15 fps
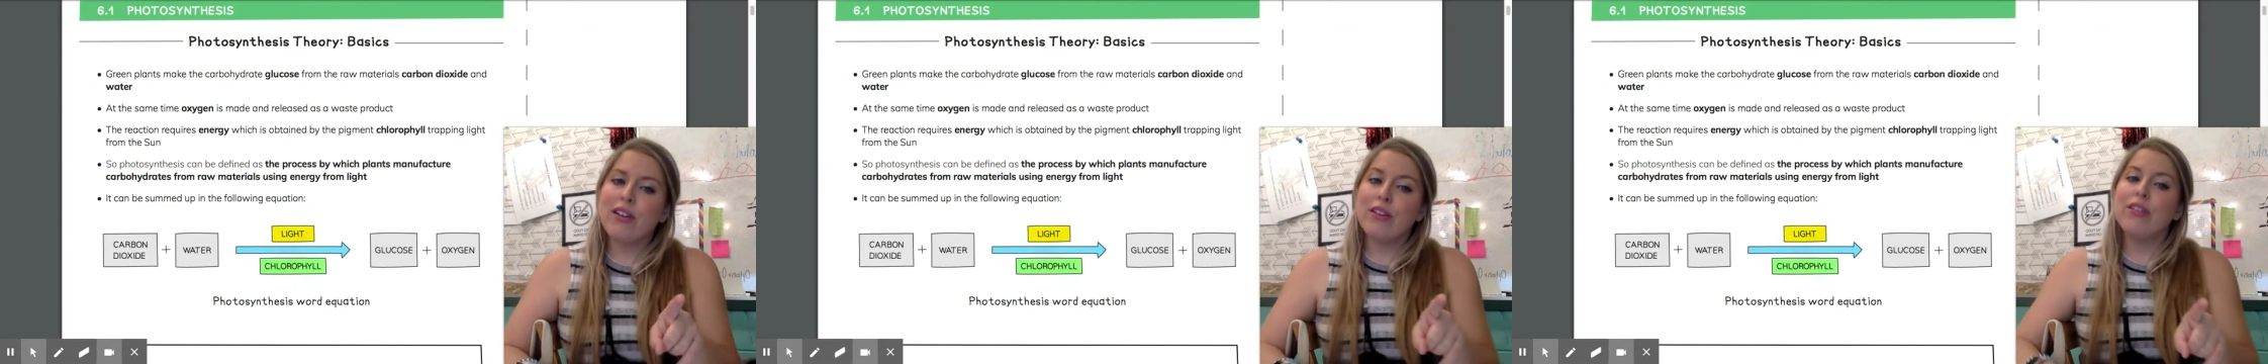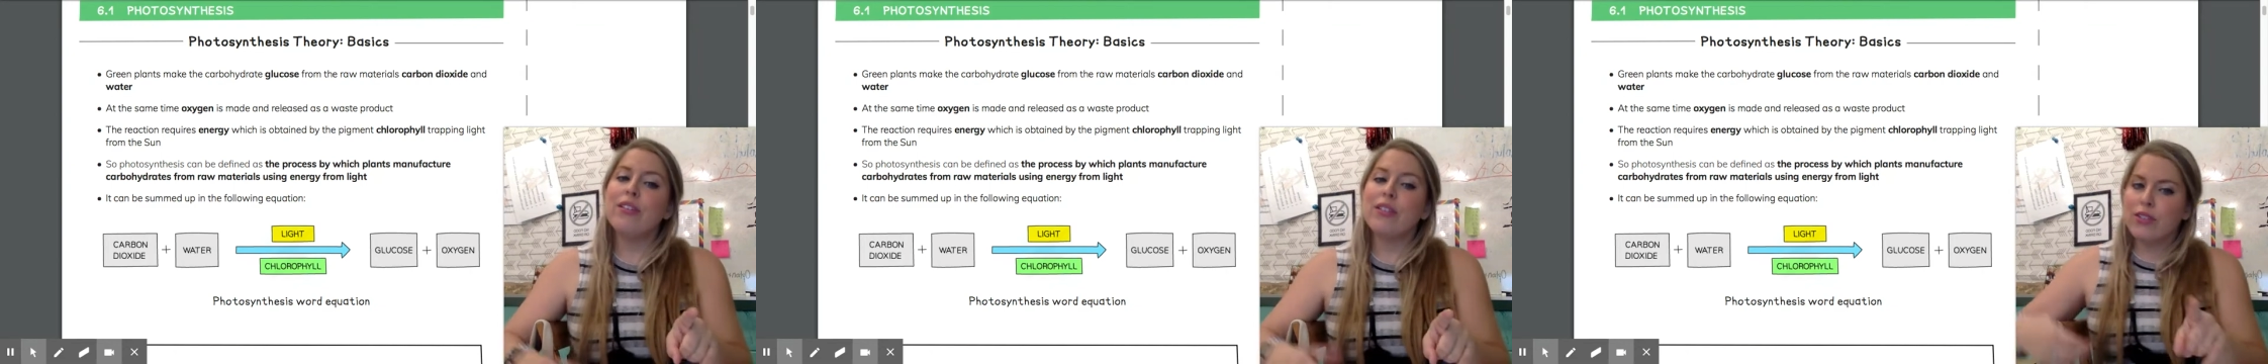
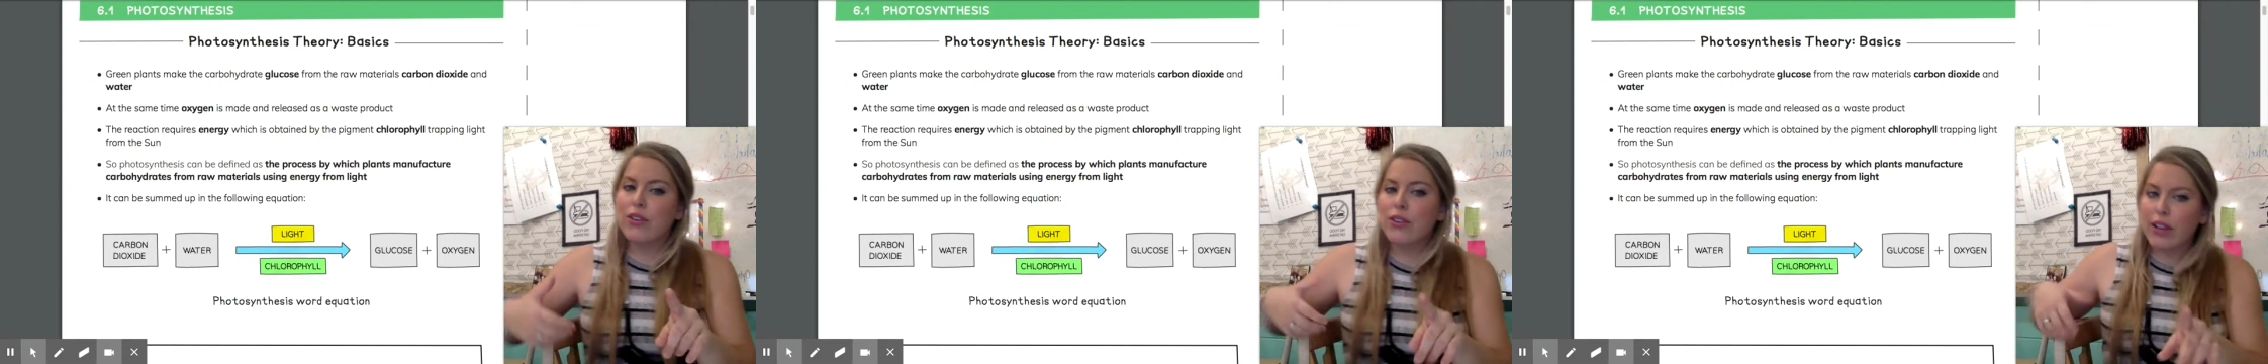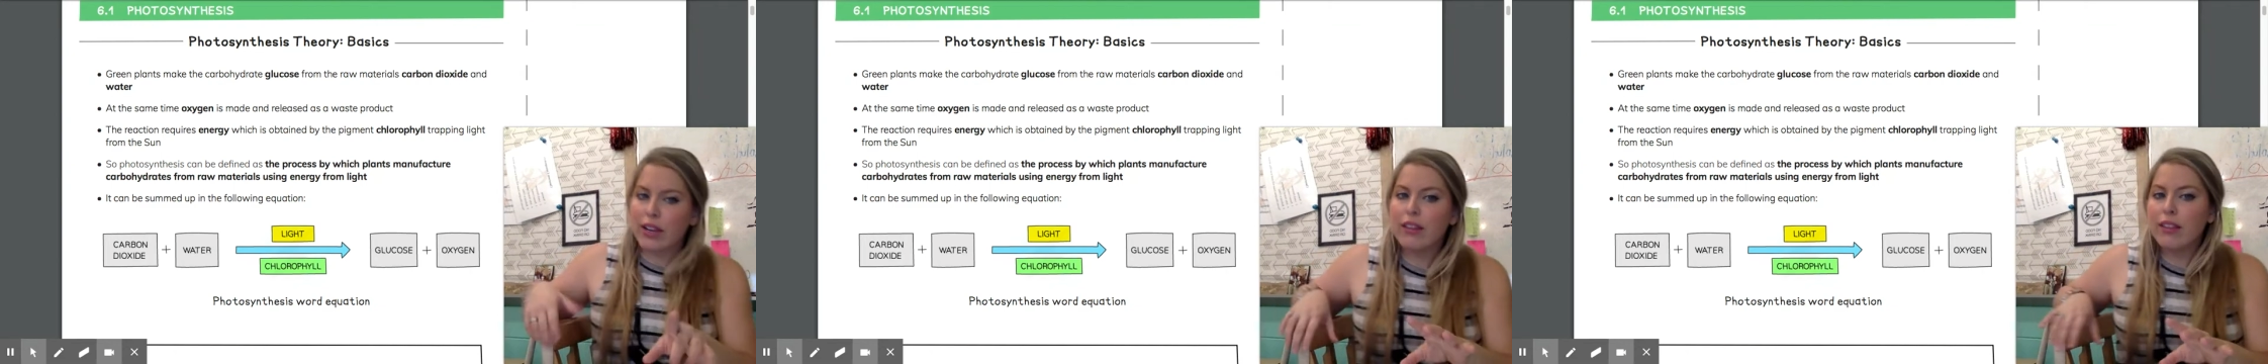cooked
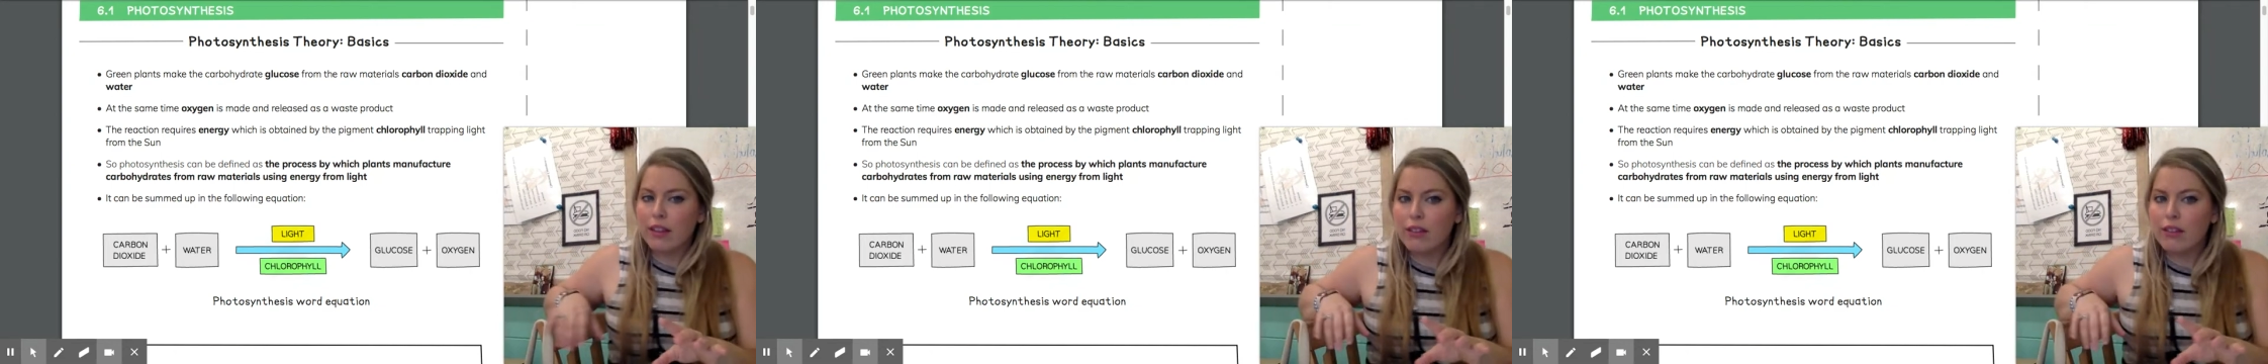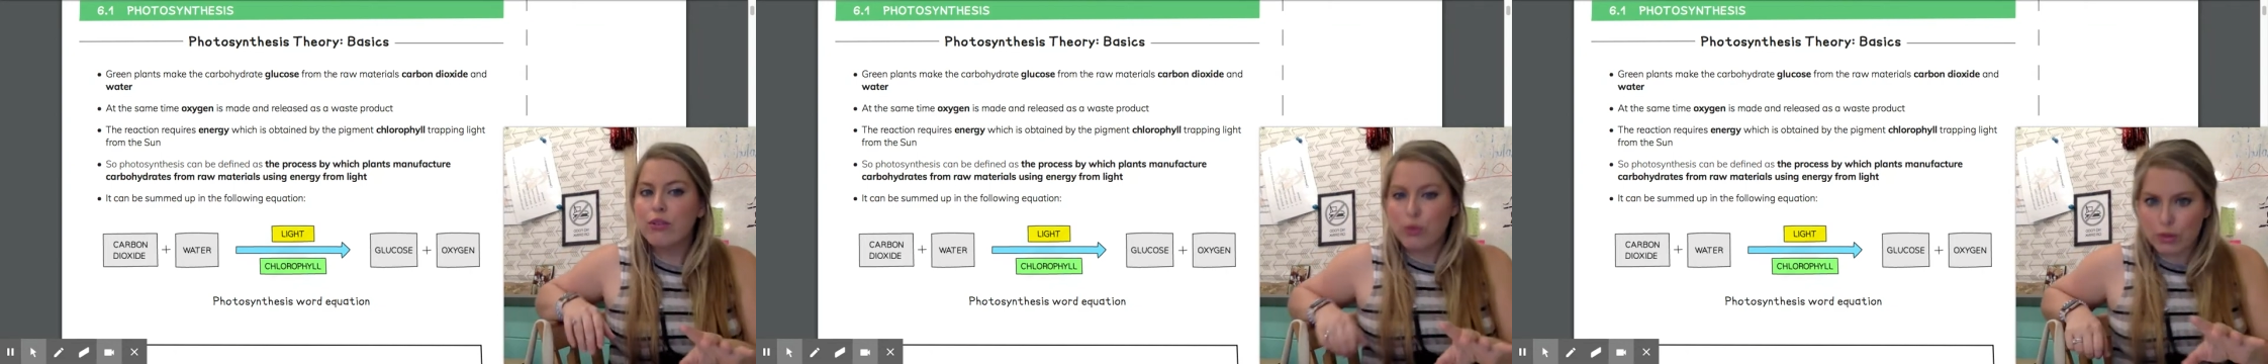correctly,
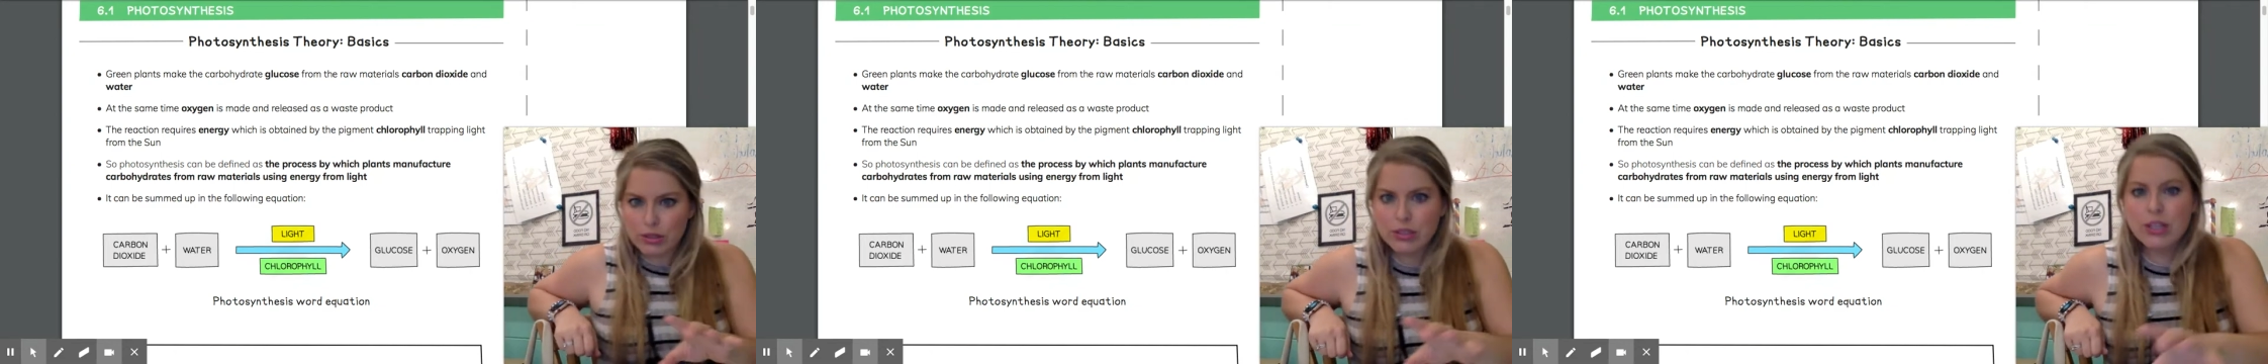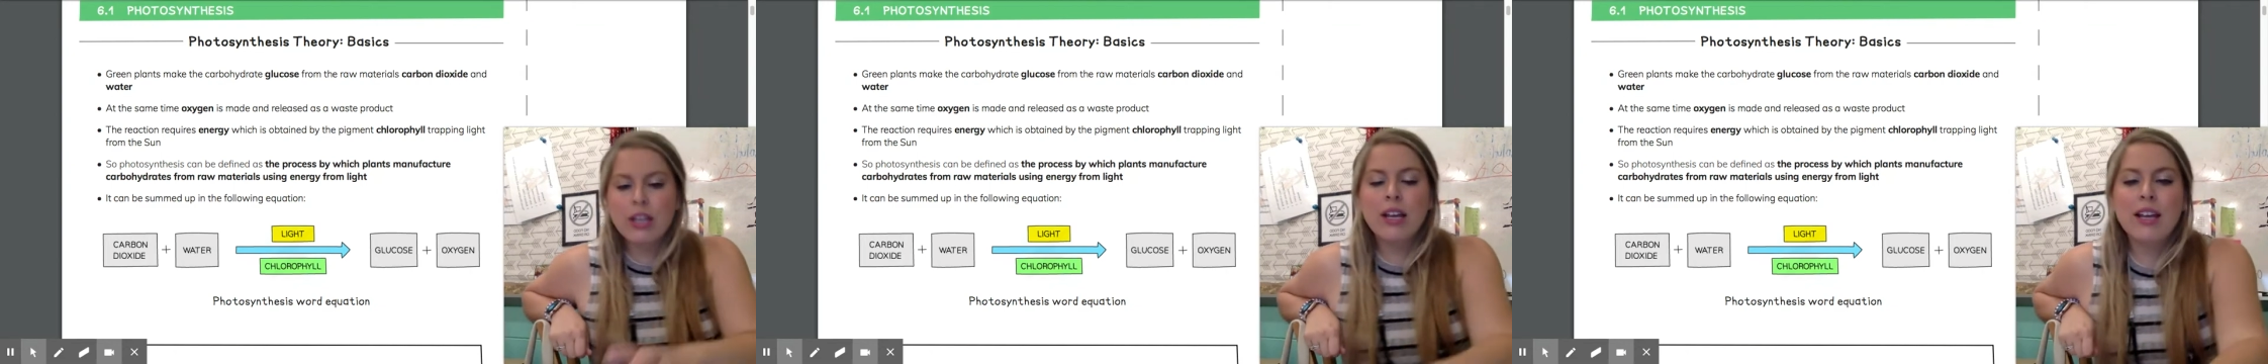of course.